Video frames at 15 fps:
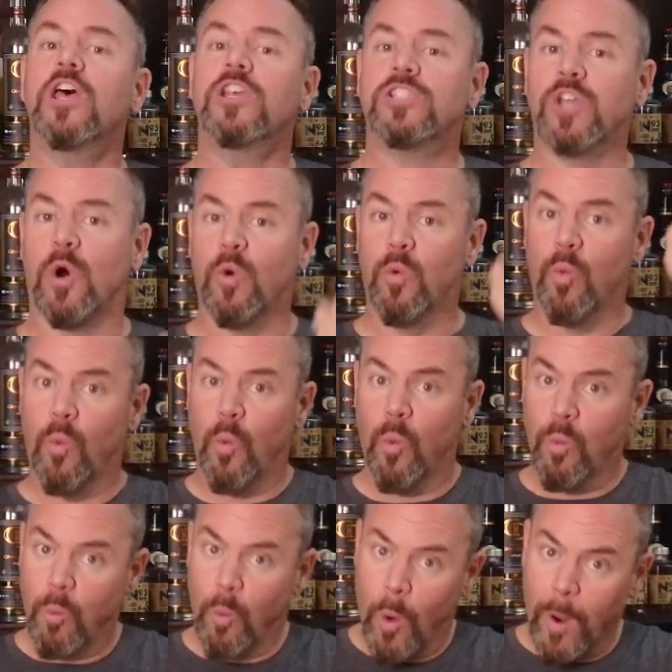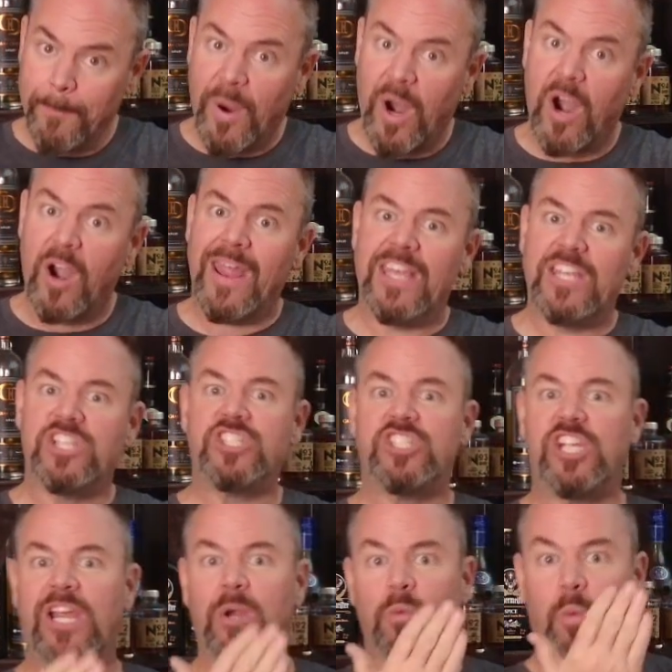So one part has
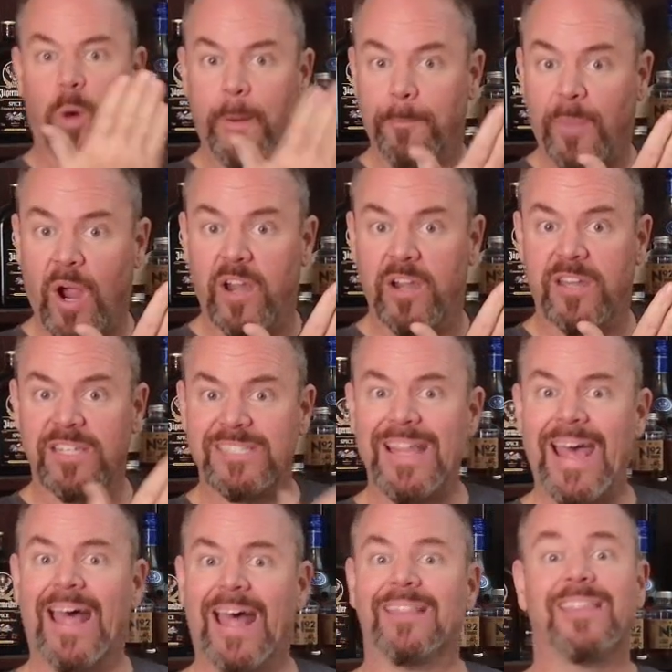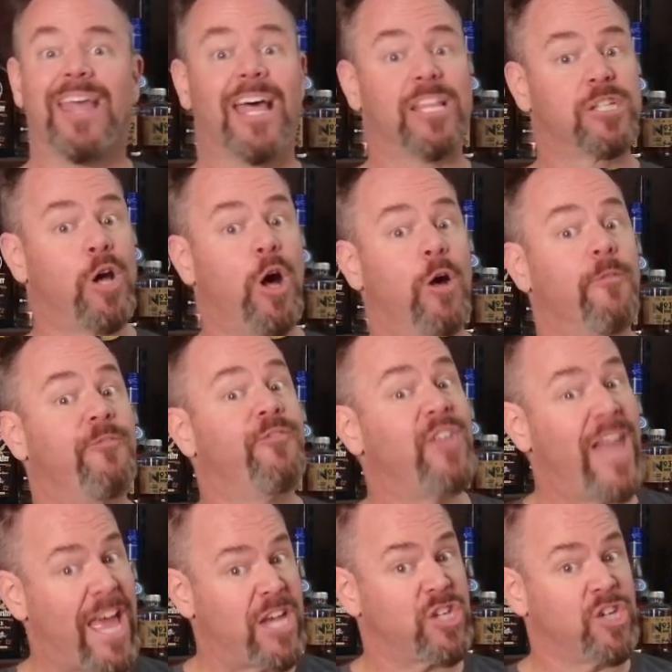sheen, one part does not. That's called
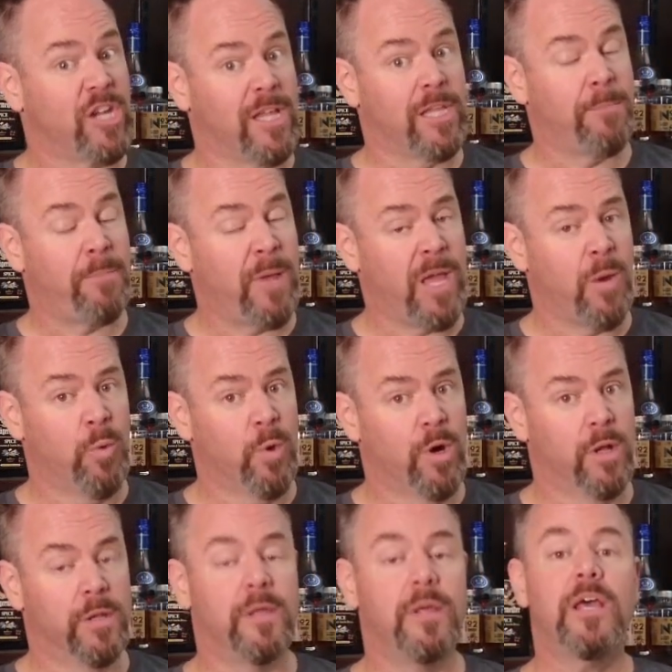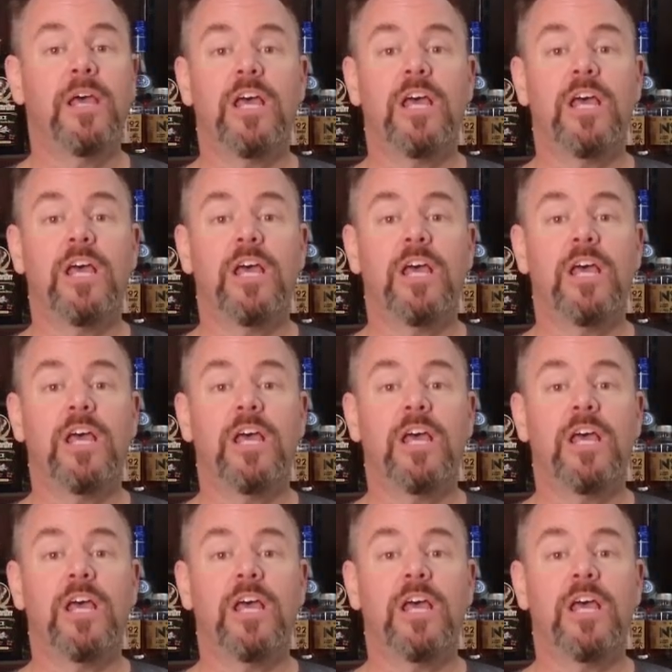flashing in the paint world.